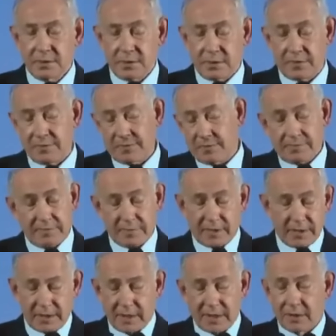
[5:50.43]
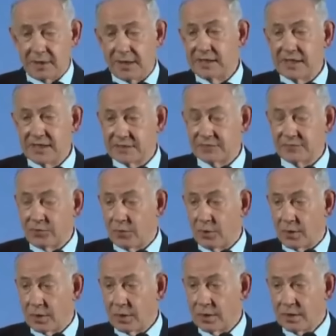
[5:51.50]
or the early days of the
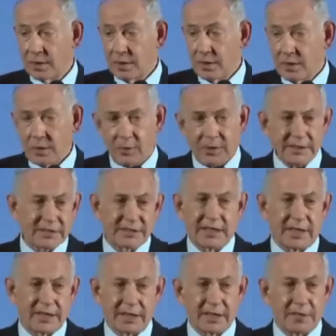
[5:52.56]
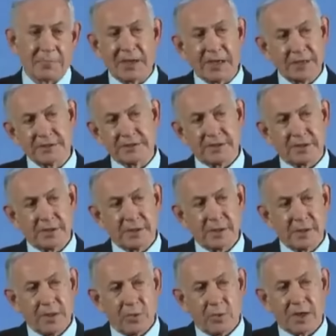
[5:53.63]
war, we decided on a policy.
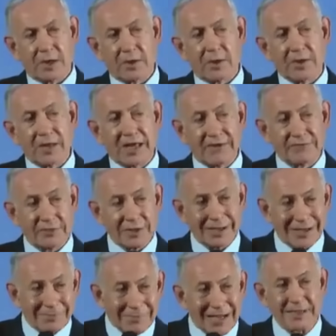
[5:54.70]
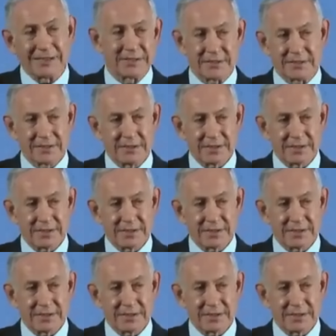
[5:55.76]
We are going after Hamas.